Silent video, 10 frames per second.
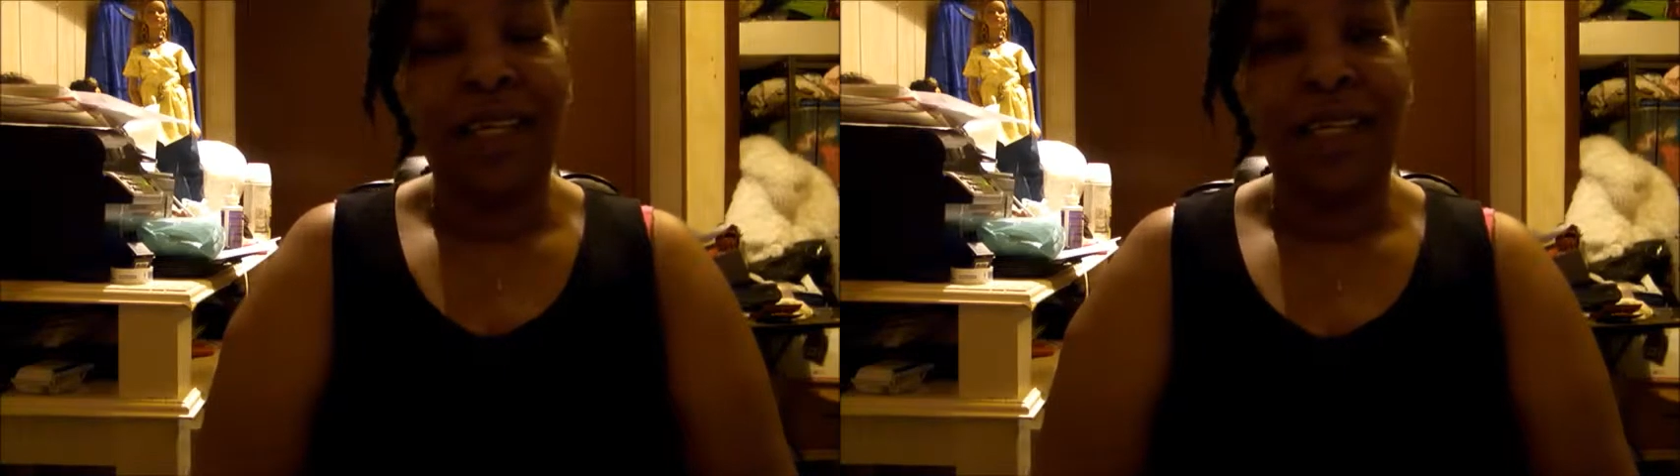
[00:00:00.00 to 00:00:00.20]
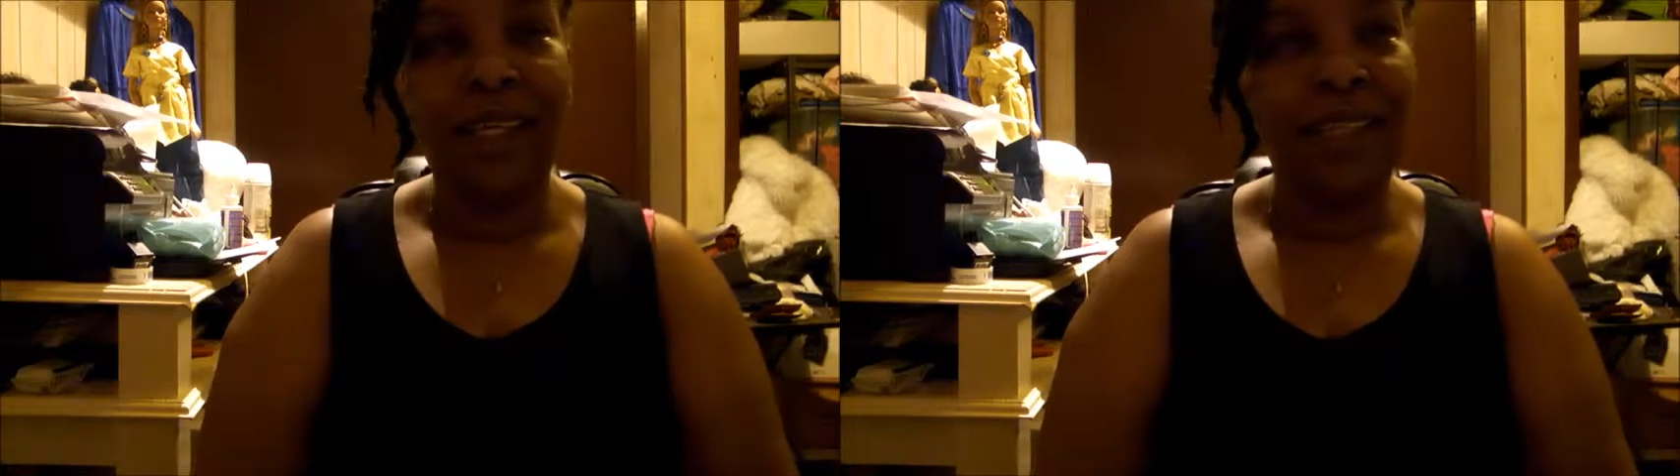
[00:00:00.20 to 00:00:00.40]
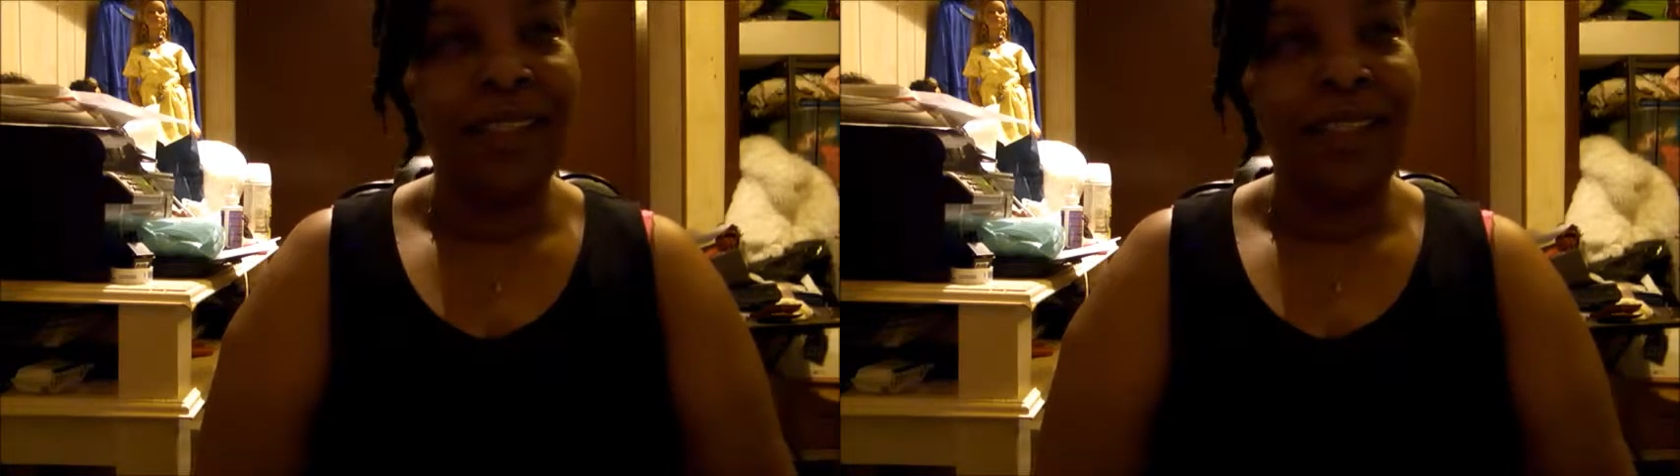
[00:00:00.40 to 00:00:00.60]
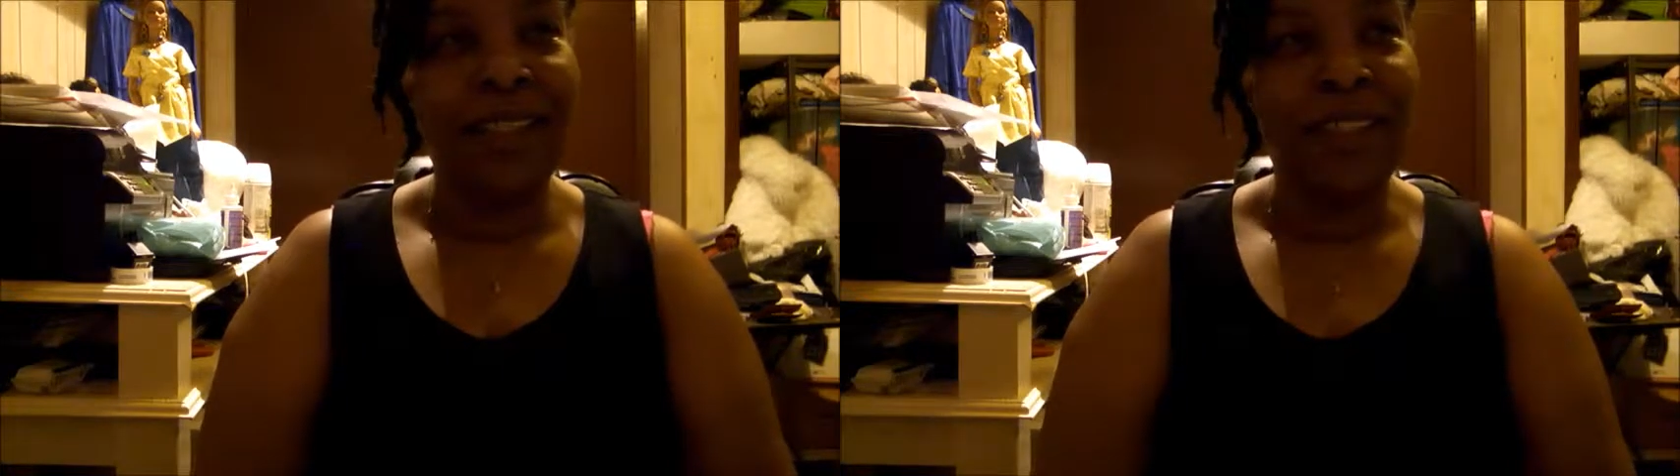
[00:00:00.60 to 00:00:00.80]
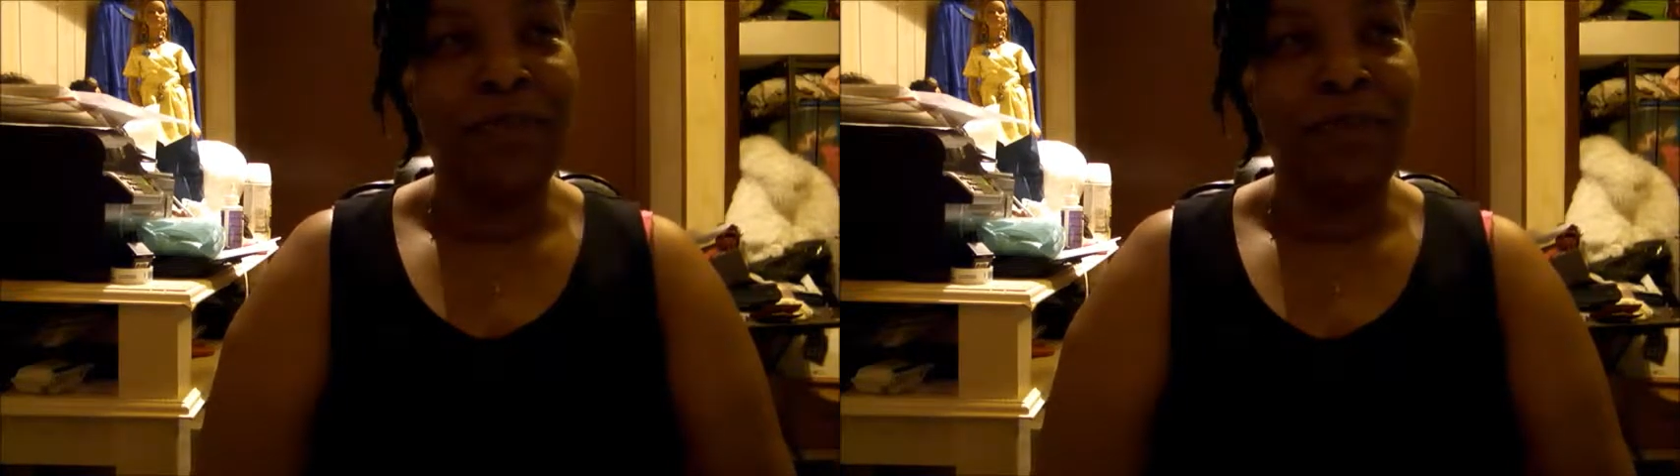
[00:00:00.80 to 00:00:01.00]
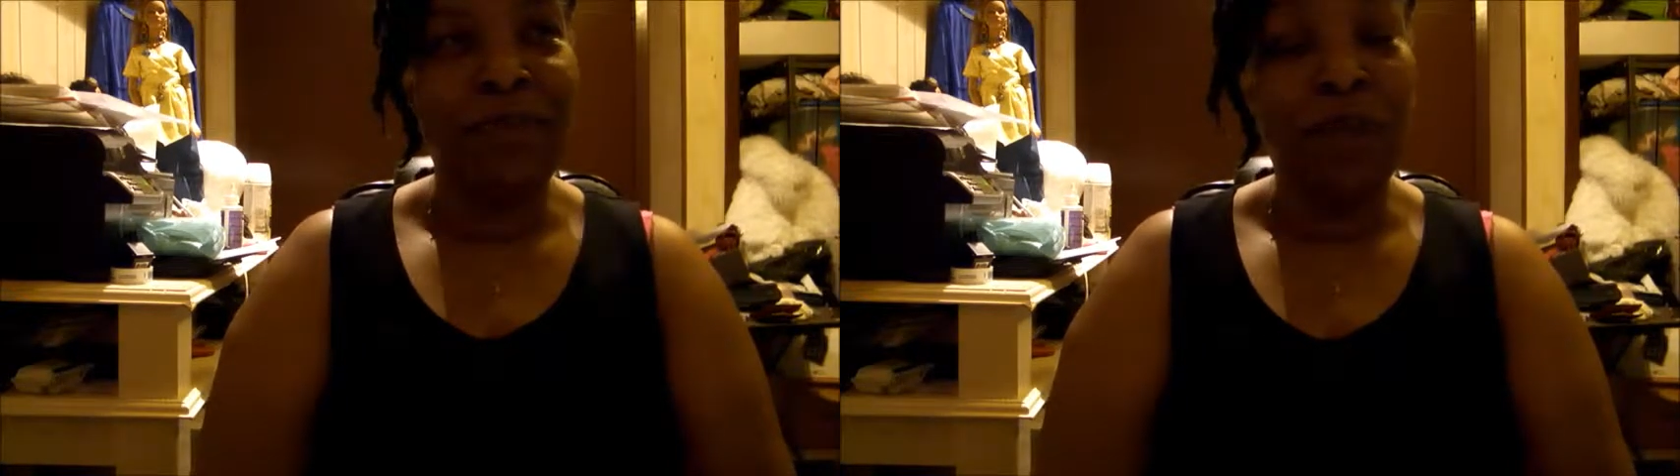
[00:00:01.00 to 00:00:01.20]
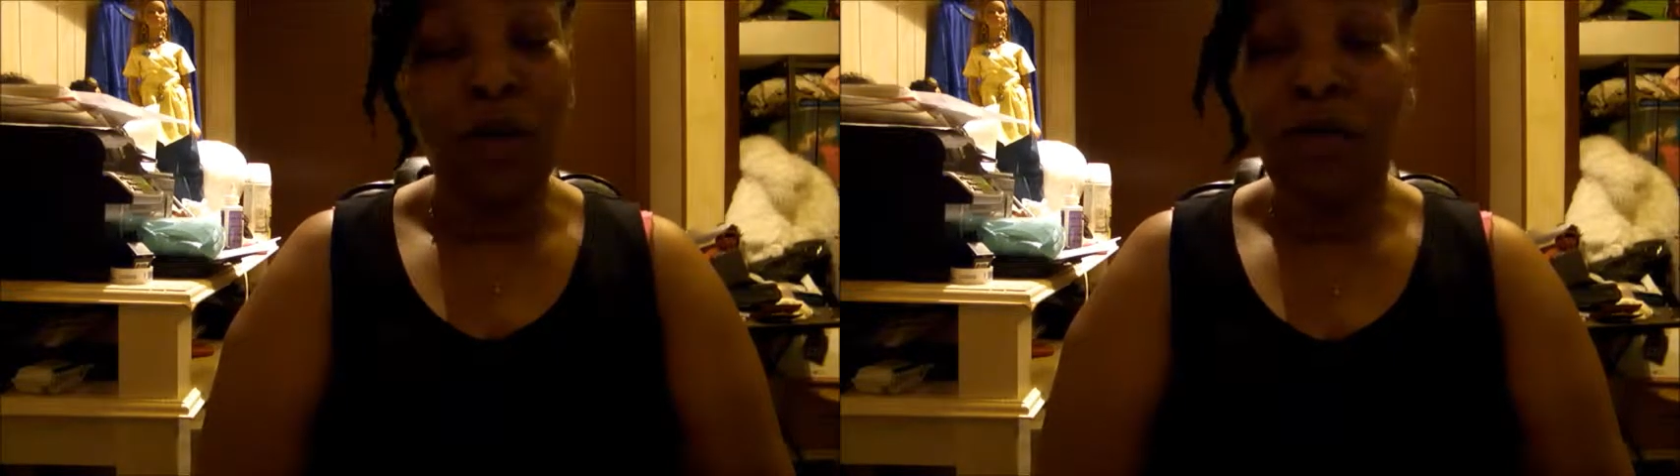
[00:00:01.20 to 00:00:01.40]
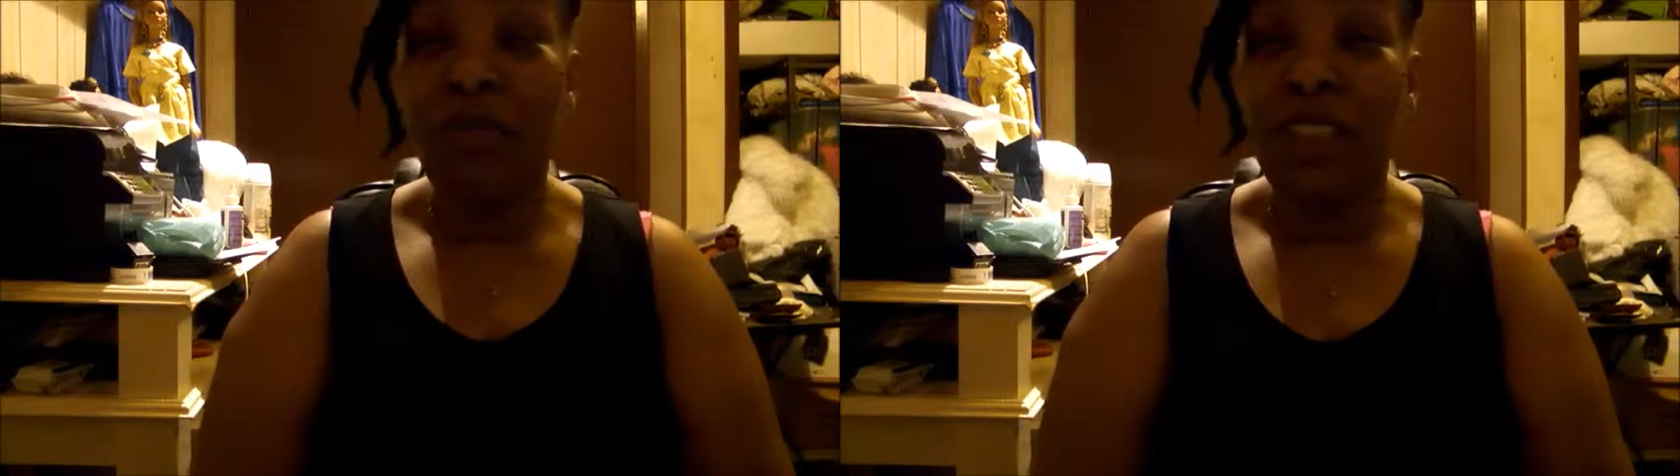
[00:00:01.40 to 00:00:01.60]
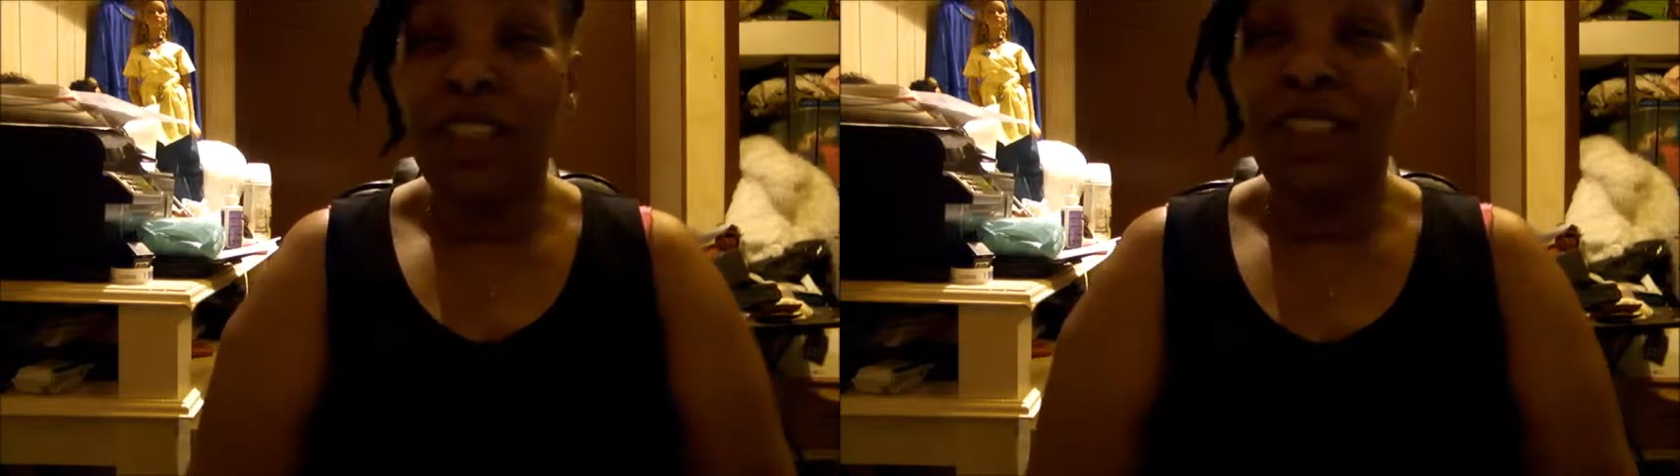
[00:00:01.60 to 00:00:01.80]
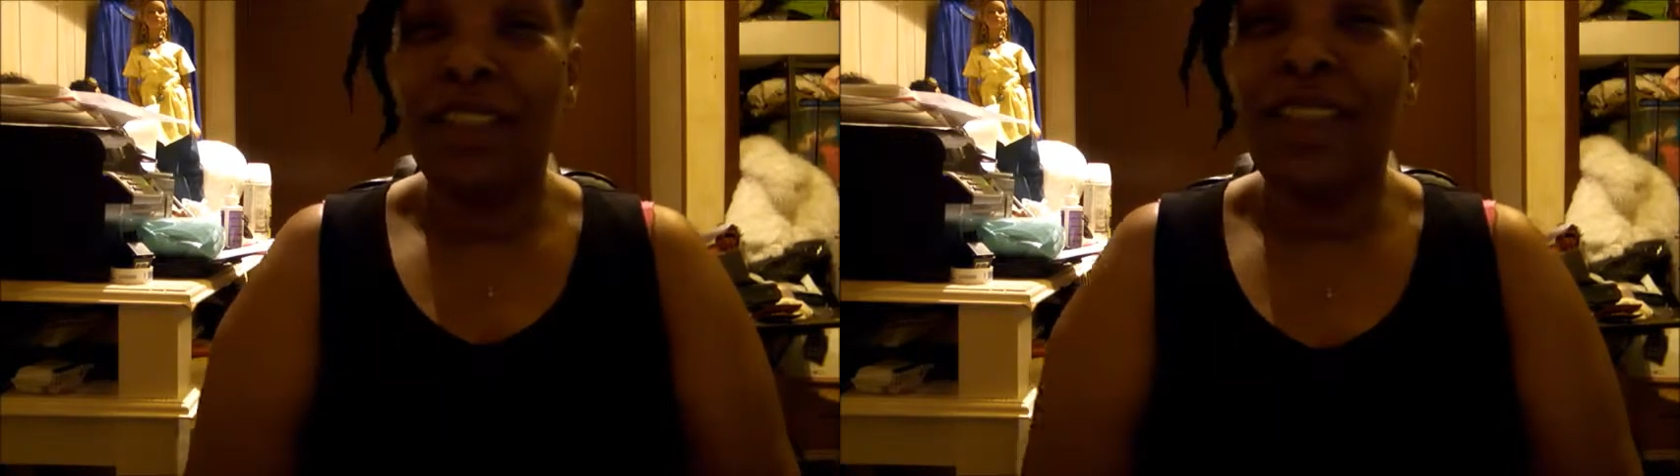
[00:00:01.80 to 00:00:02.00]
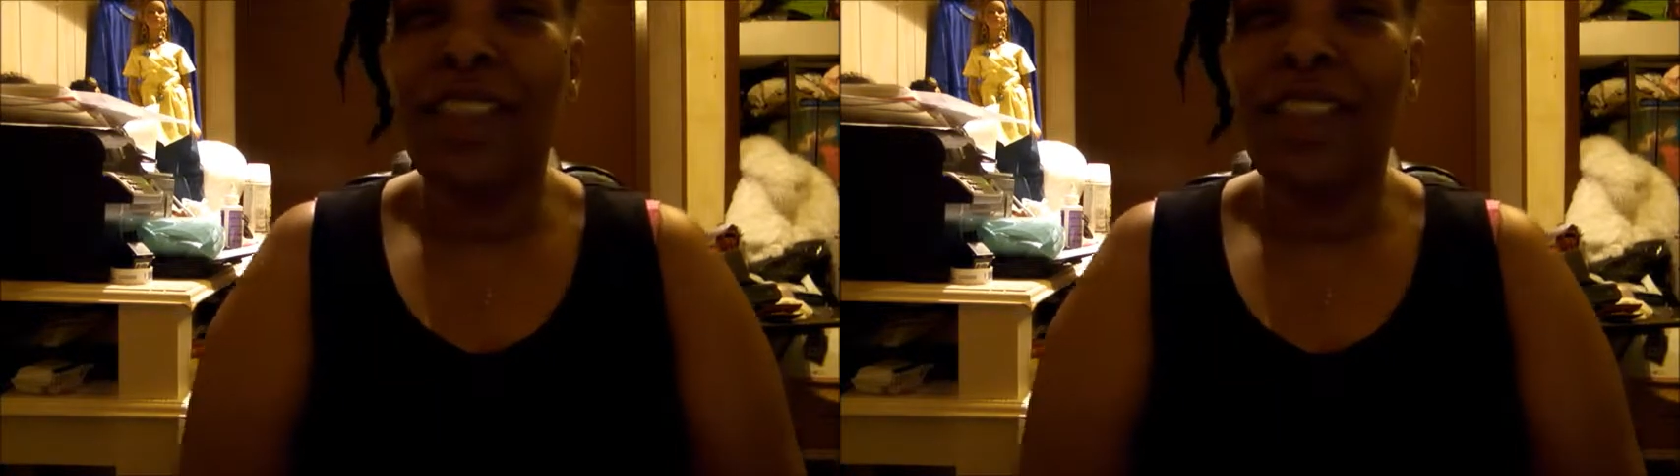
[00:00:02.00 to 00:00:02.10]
and hopefully this will